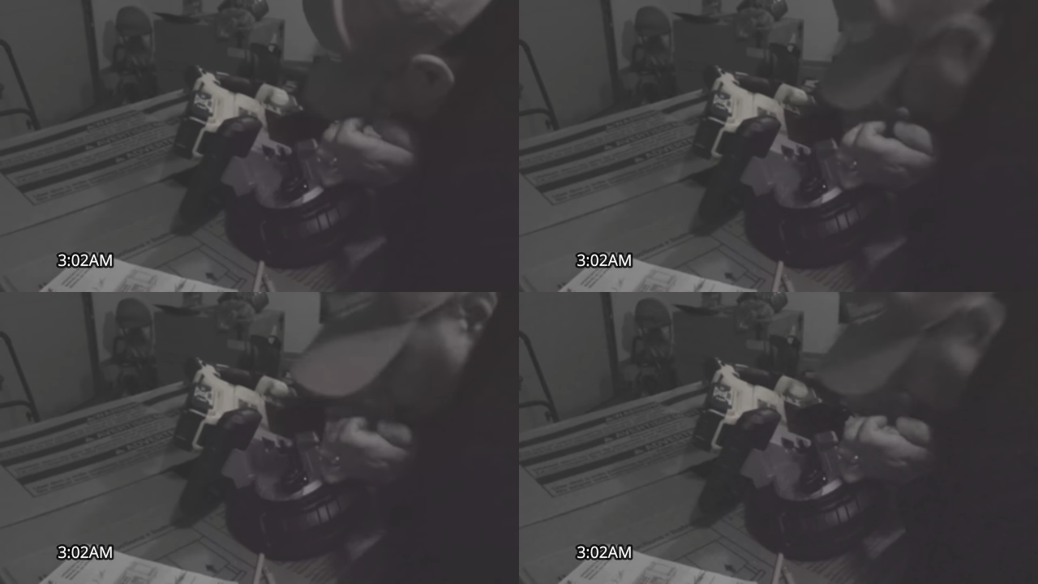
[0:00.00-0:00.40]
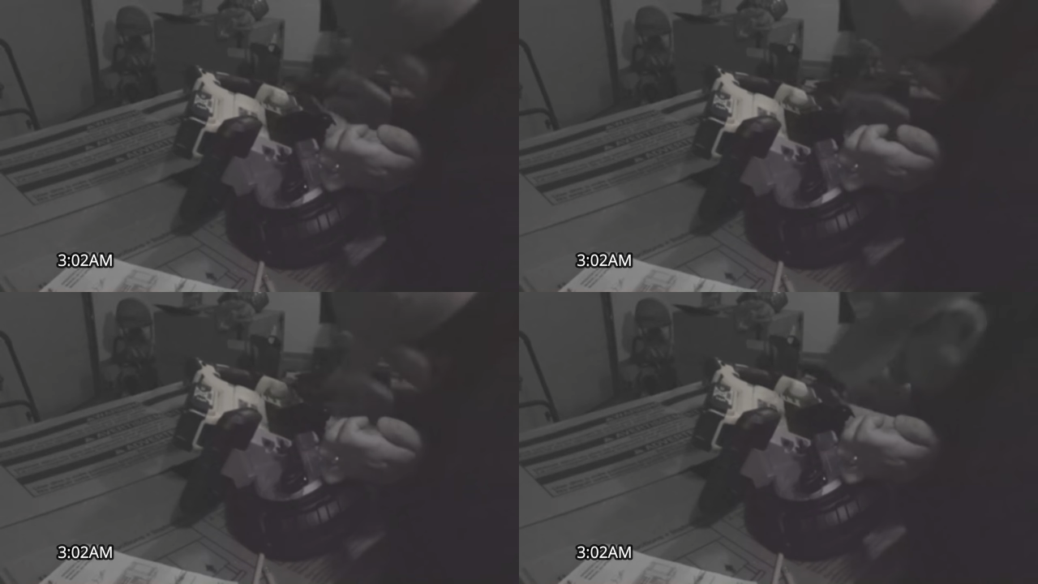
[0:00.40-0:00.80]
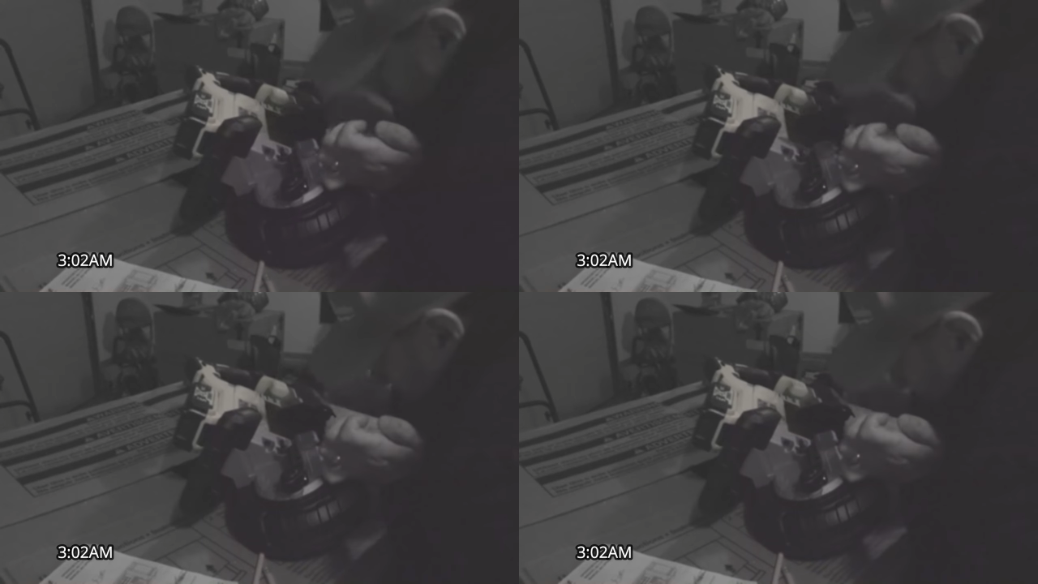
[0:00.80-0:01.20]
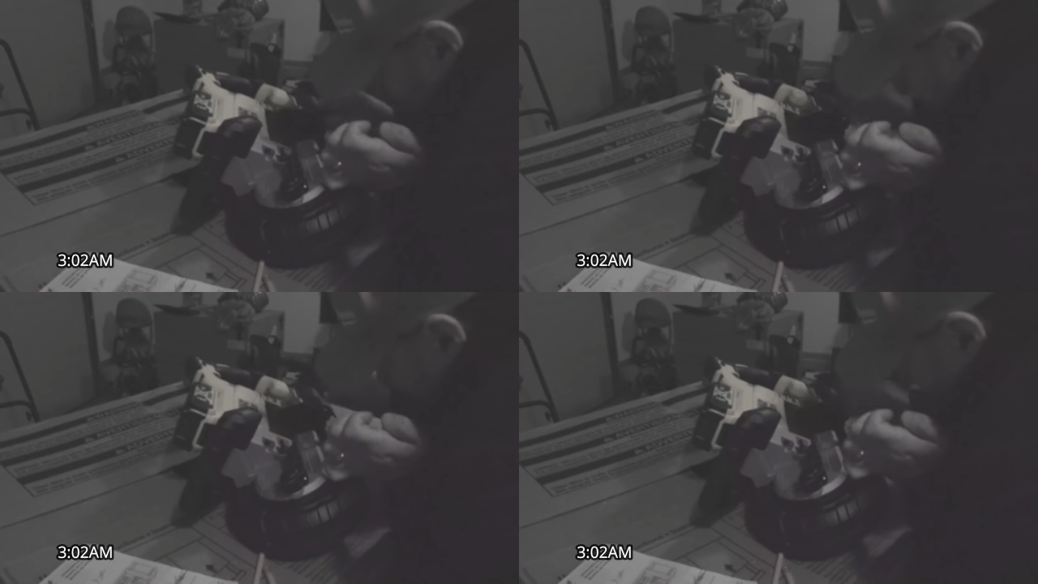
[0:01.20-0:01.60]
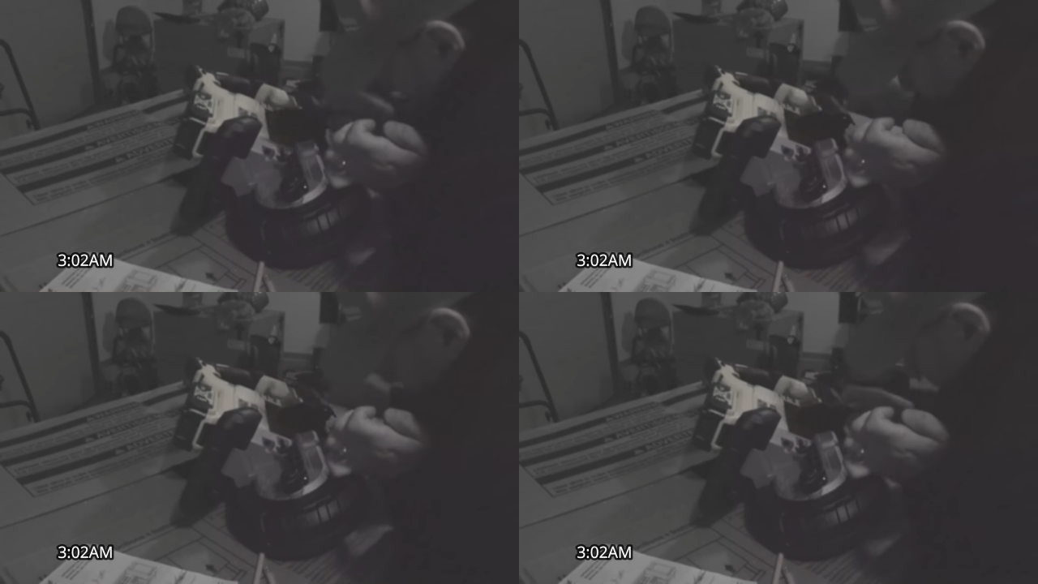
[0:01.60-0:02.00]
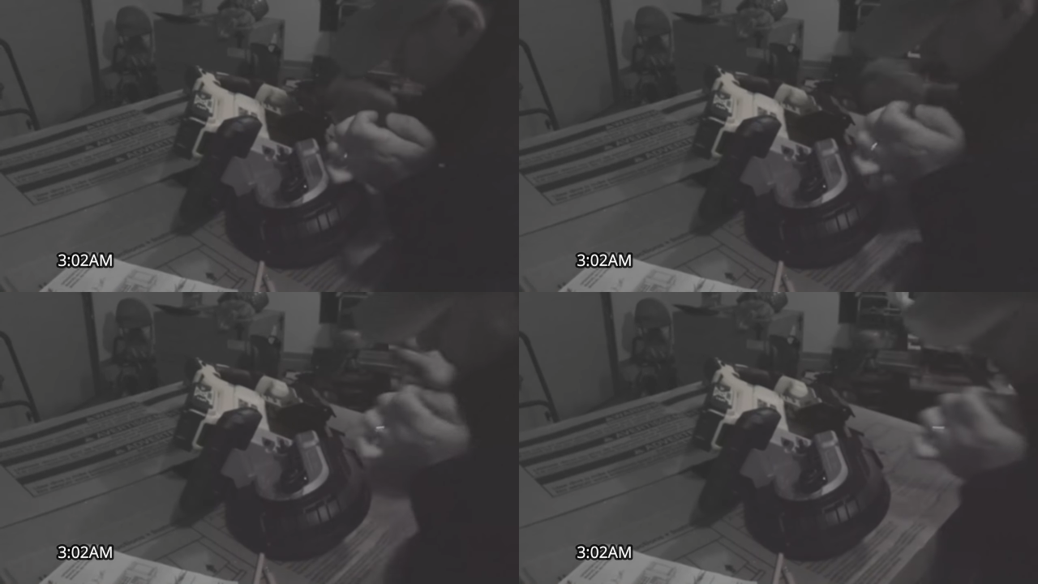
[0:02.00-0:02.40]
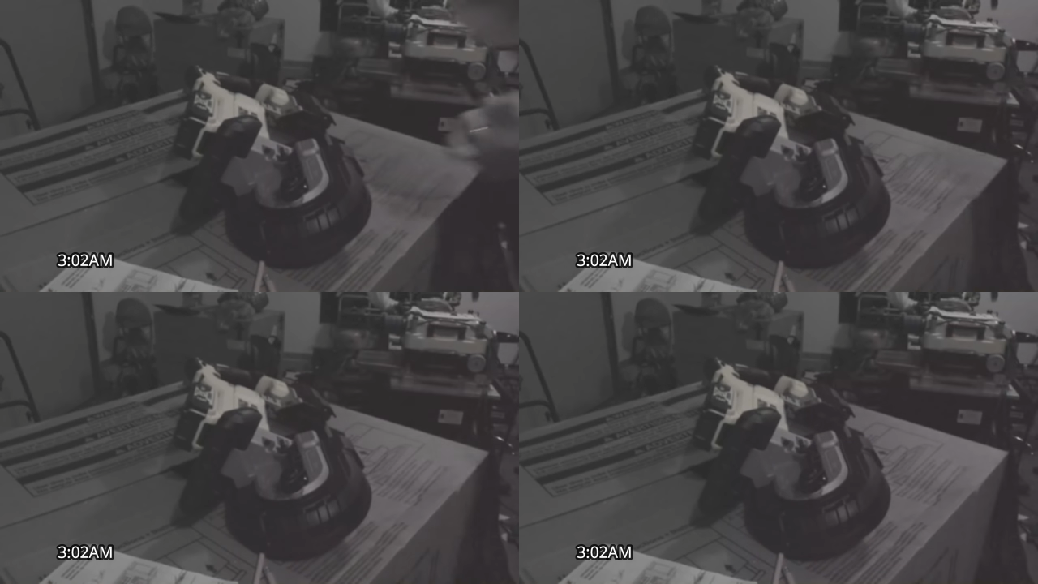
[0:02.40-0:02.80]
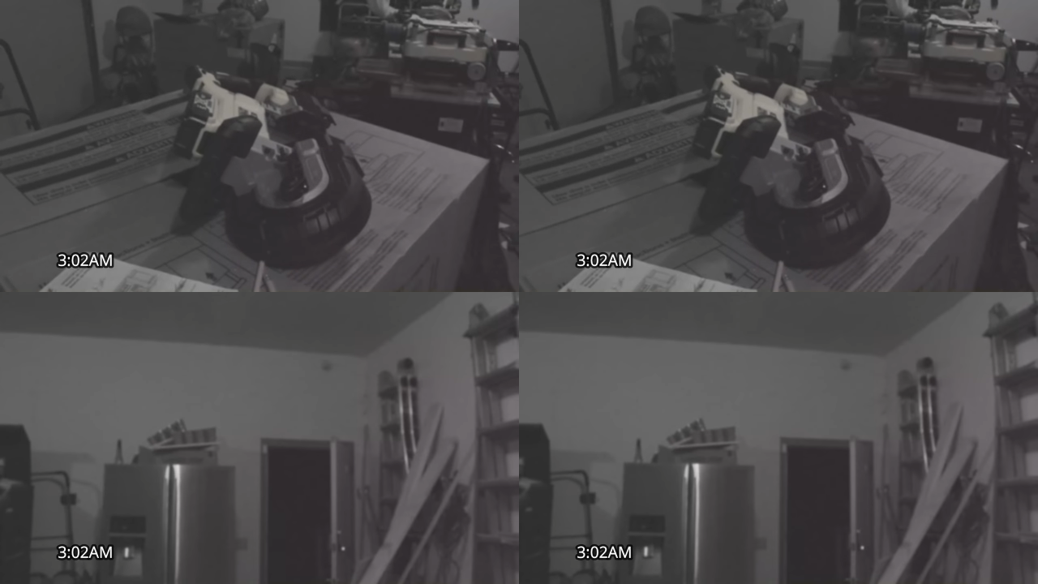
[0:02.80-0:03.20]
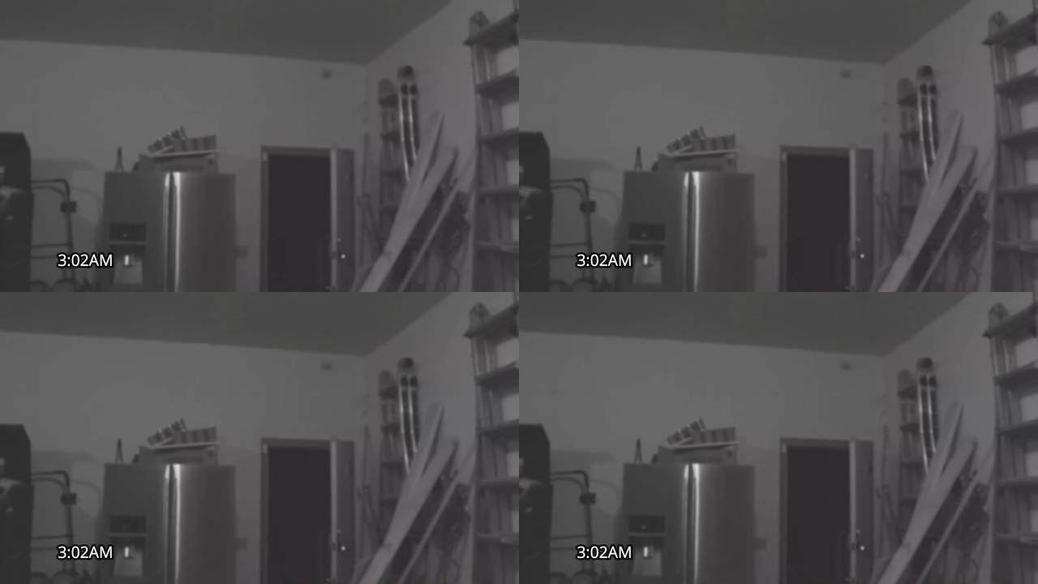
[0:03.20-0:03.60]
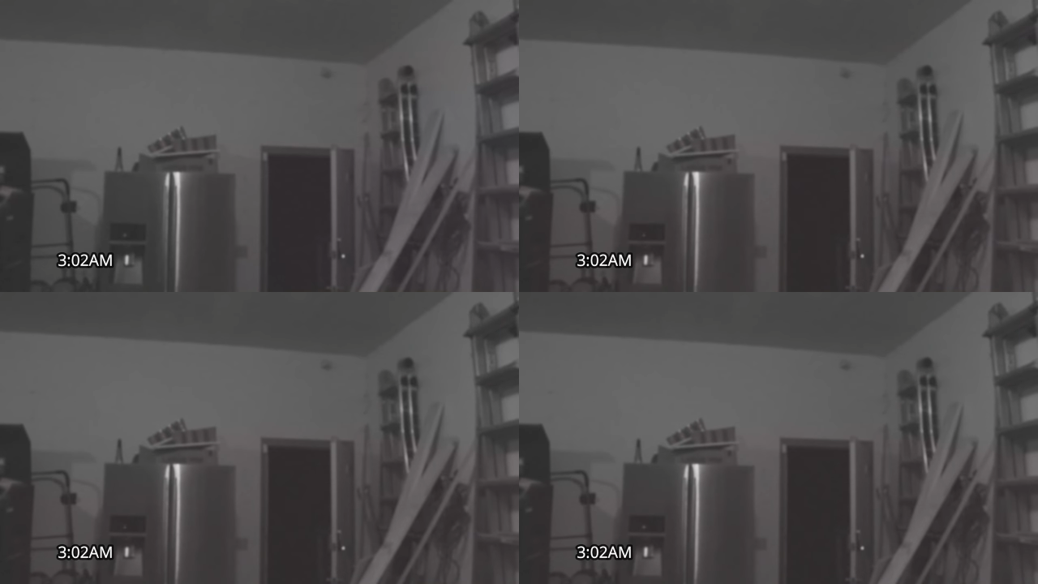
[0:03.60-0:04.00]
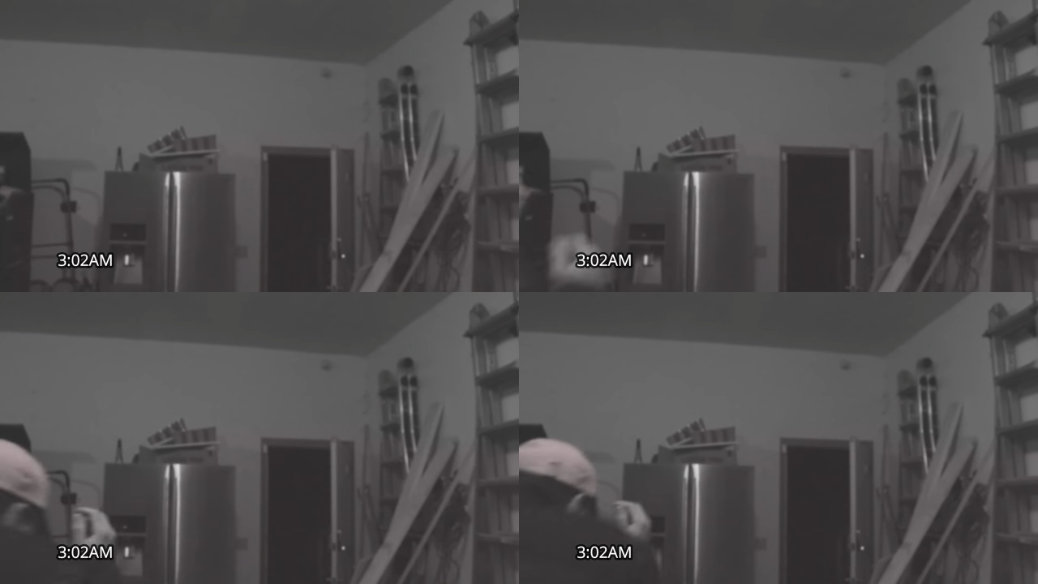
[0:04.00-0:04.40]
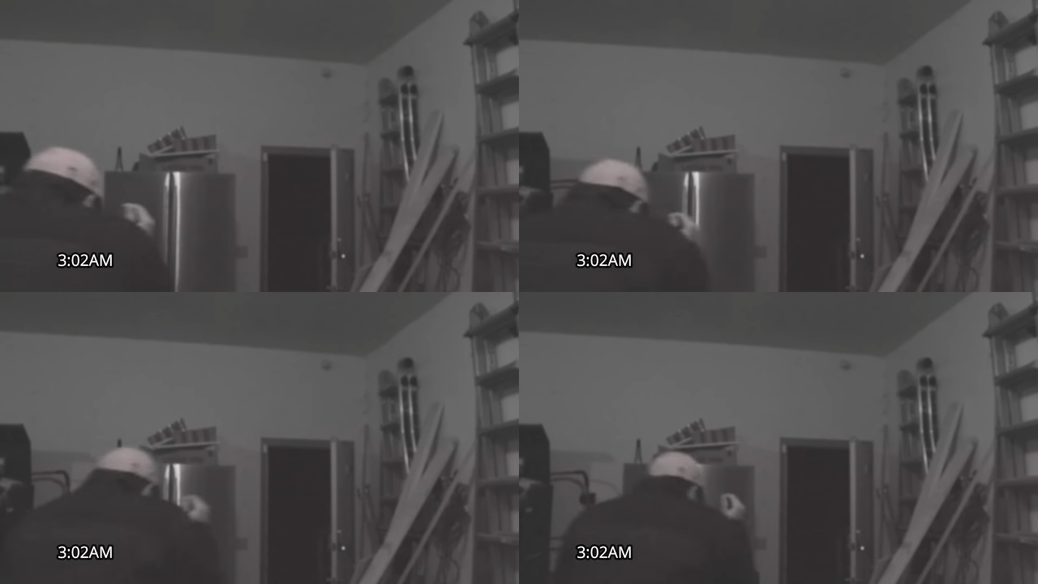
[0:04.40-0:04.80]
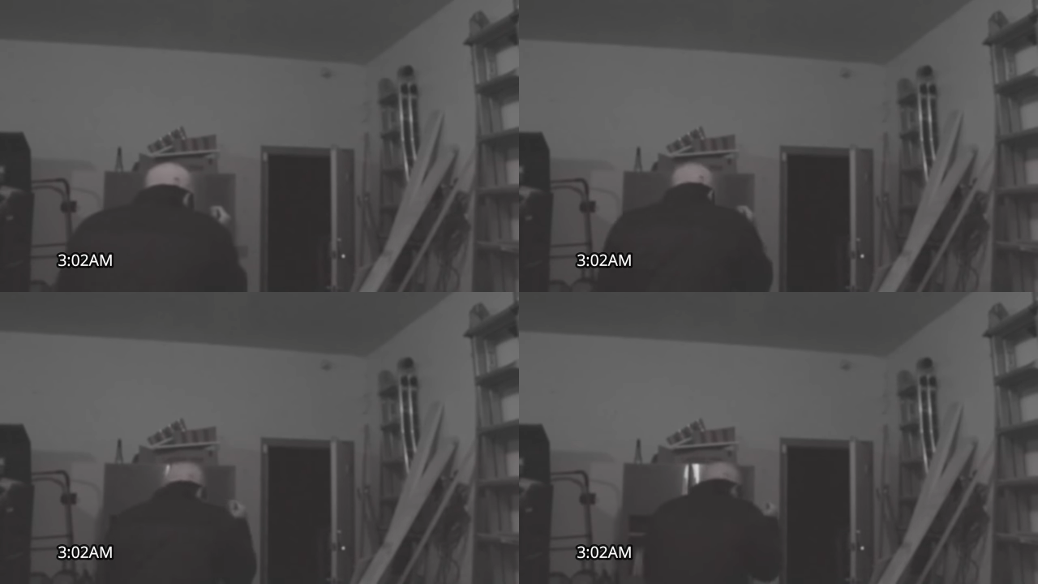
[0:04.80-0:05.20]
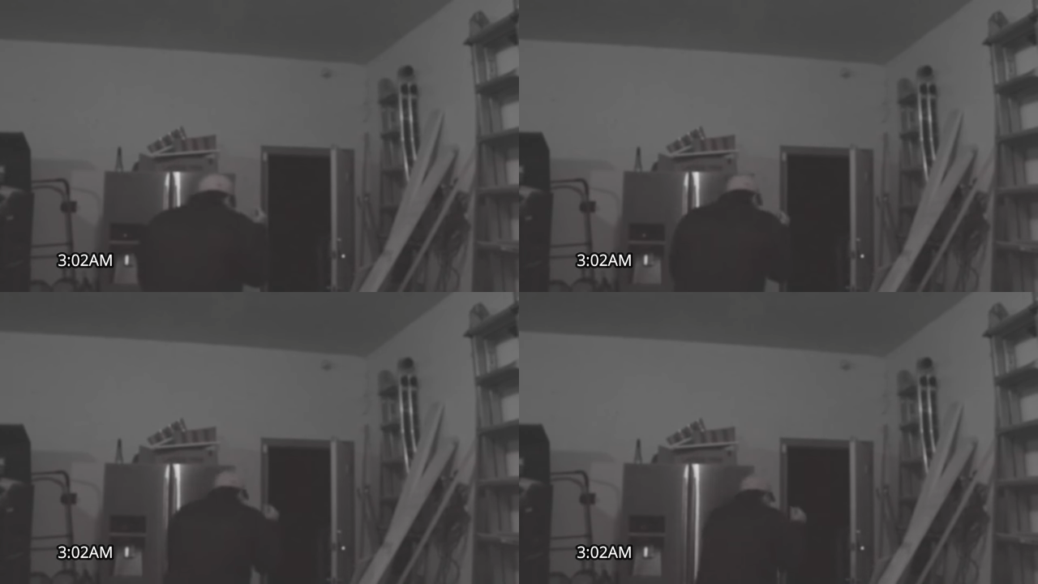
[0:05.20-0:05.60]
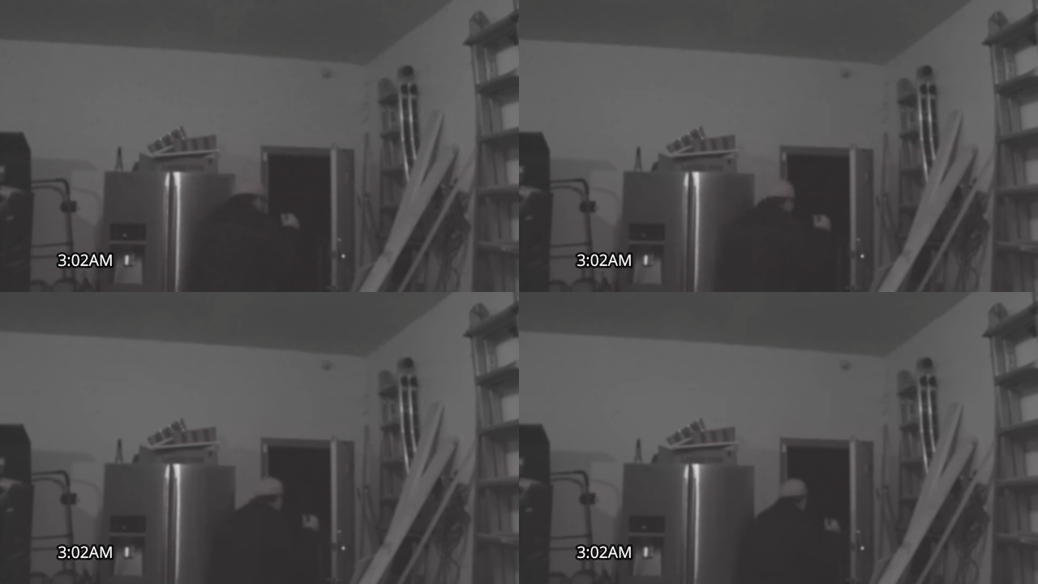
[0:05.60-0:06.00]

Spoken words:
Nobody's mouth can be seen.